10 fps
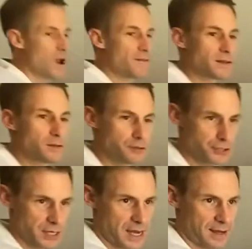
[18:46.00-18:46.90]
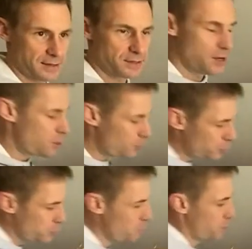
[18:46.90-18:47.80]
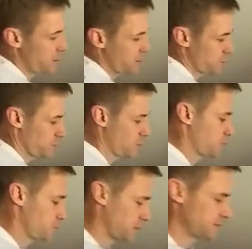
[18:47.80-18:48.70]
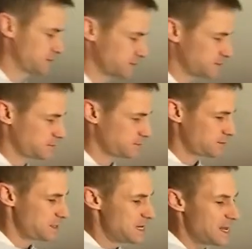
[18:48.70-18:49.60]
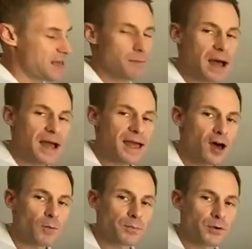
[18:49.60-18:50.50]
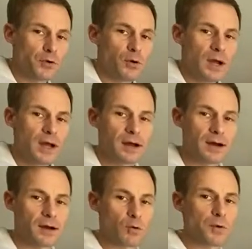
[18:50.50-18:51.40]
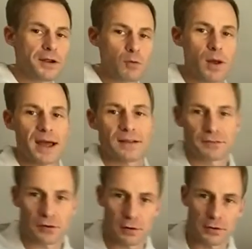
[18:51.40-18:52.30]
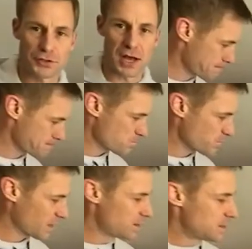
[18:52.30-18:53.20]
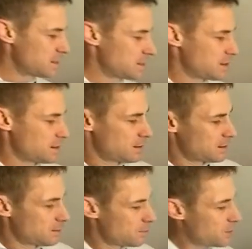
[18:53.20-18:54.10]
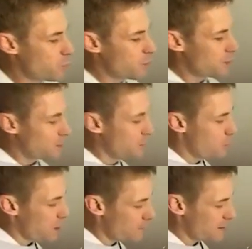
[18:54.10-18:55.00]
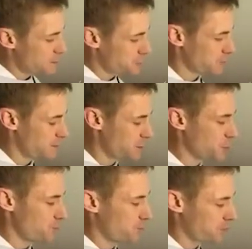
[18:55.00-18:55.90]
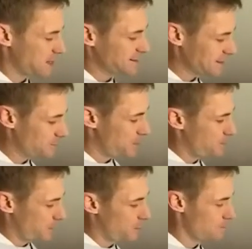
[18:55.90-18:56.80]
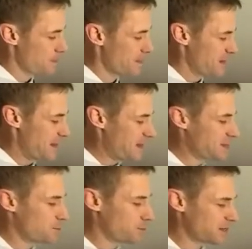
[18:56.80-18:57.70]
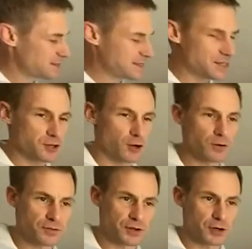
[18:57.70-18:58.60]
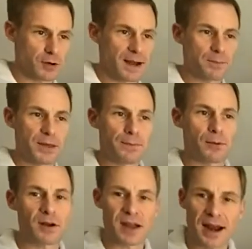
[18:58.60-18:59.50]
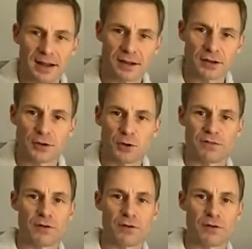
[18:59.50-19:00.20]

revolutionize who you put in certain places. It might help you rewrite certain jobs. But when you want to make sure that you're placing people in the place that turns their crank, people are not going to do a